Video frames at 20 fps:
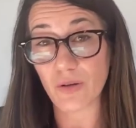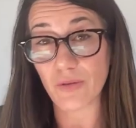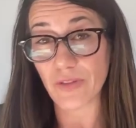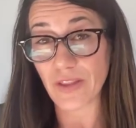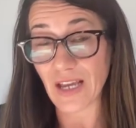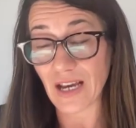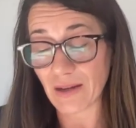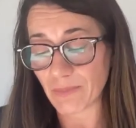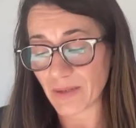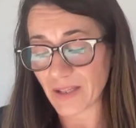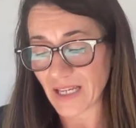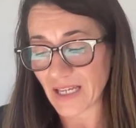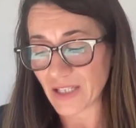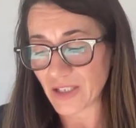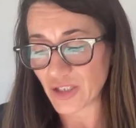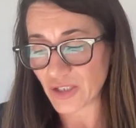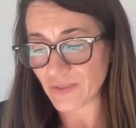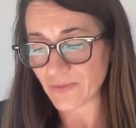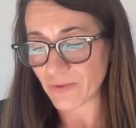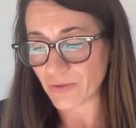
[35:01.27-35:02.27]
on the
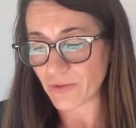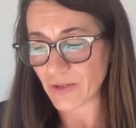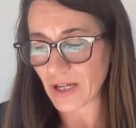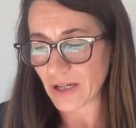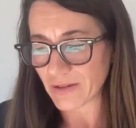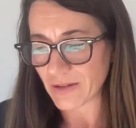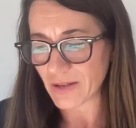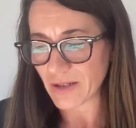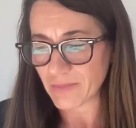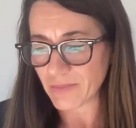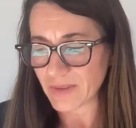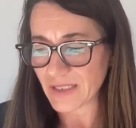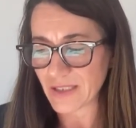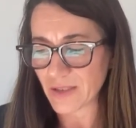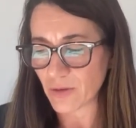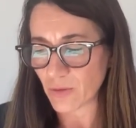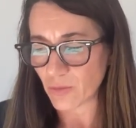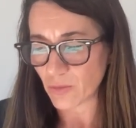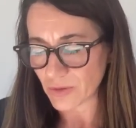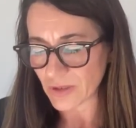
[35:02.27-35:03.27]
application for an
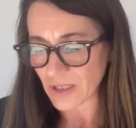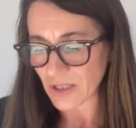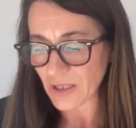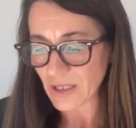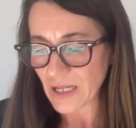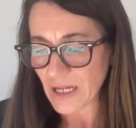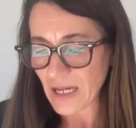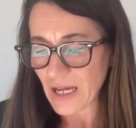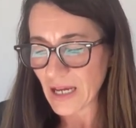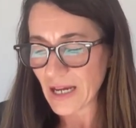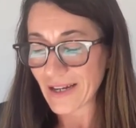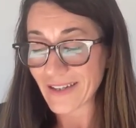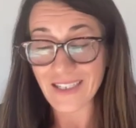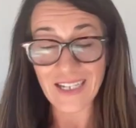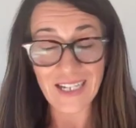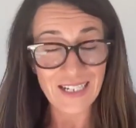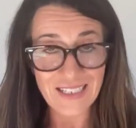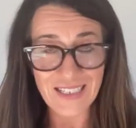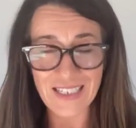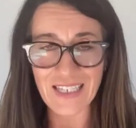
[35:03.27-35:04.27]
anonymity order. And
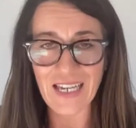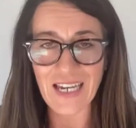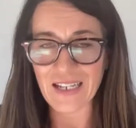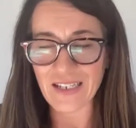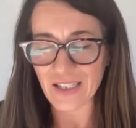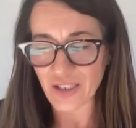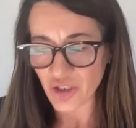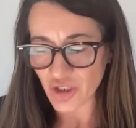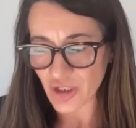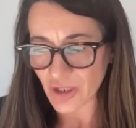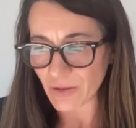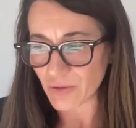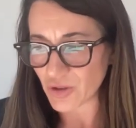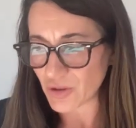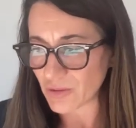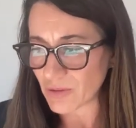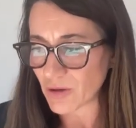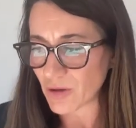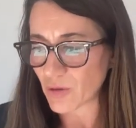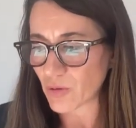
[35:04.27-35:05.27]
yet again, it shows
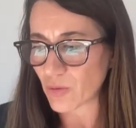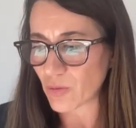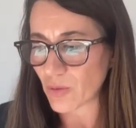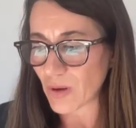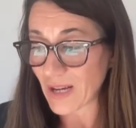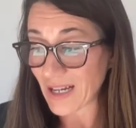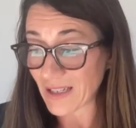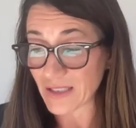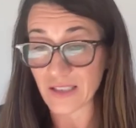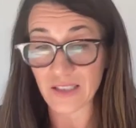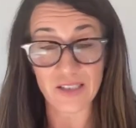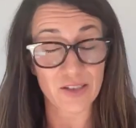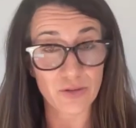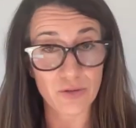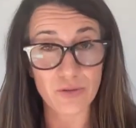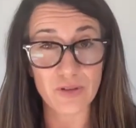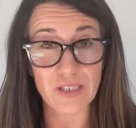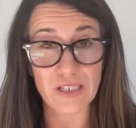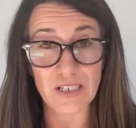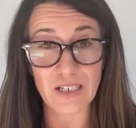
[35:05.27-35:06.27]
you the court had to
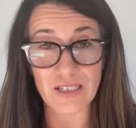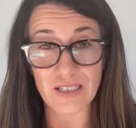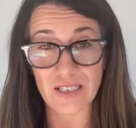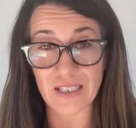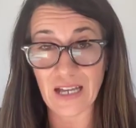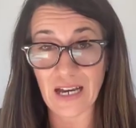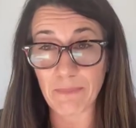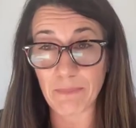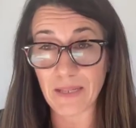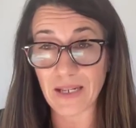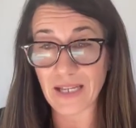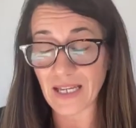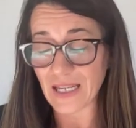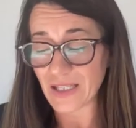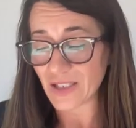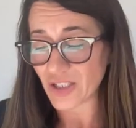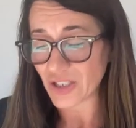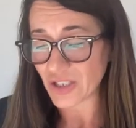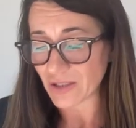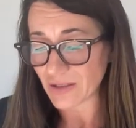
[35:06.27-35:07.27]
scrutinise the
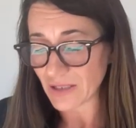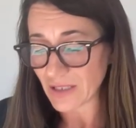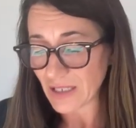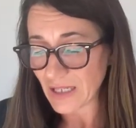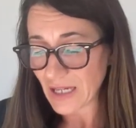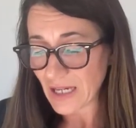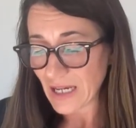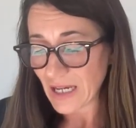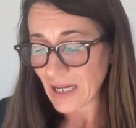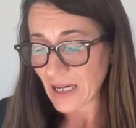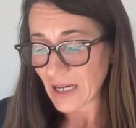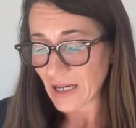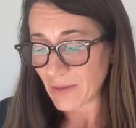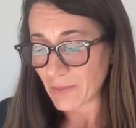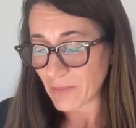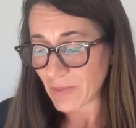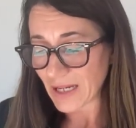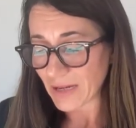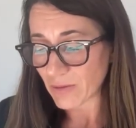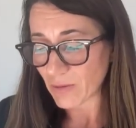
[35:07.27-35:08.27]
application.
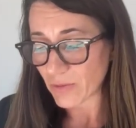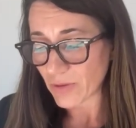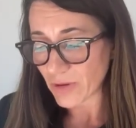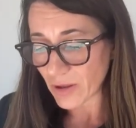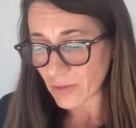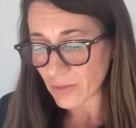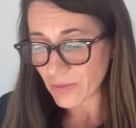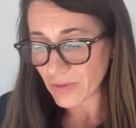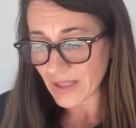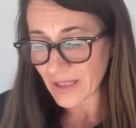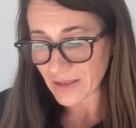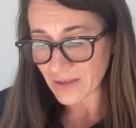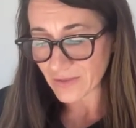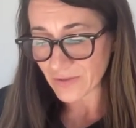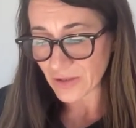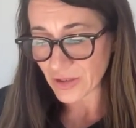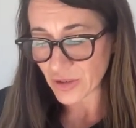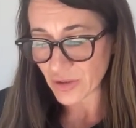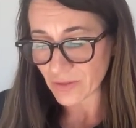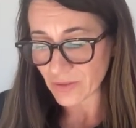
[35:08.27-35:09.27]
And although the
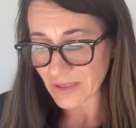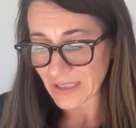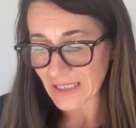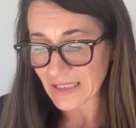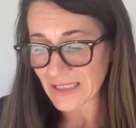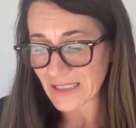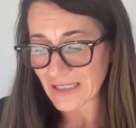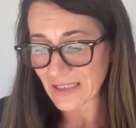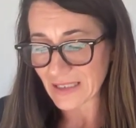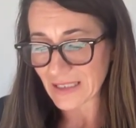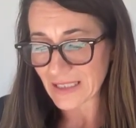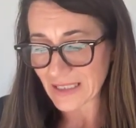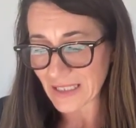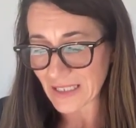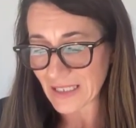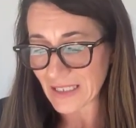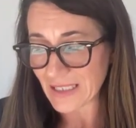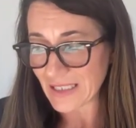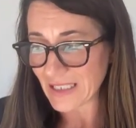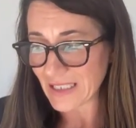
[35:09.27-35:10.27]
individuals did
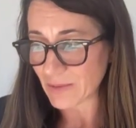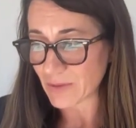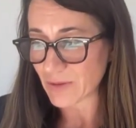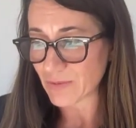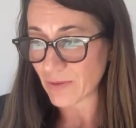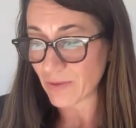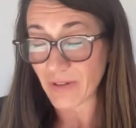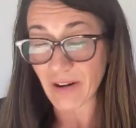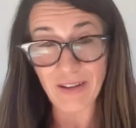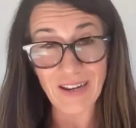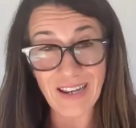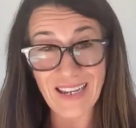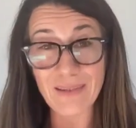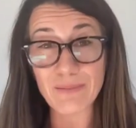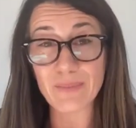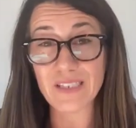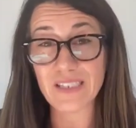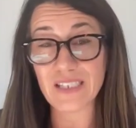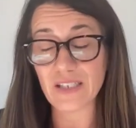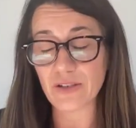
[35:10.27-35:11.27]
succeed, it was for very
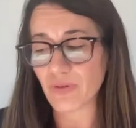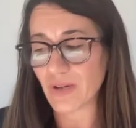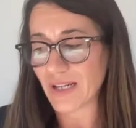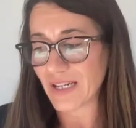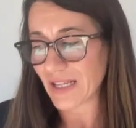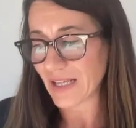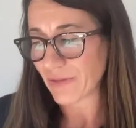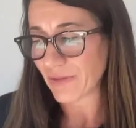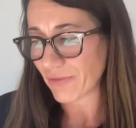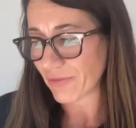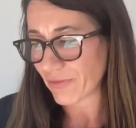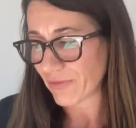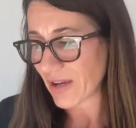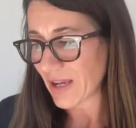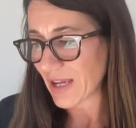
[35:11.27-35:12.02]
limited relief.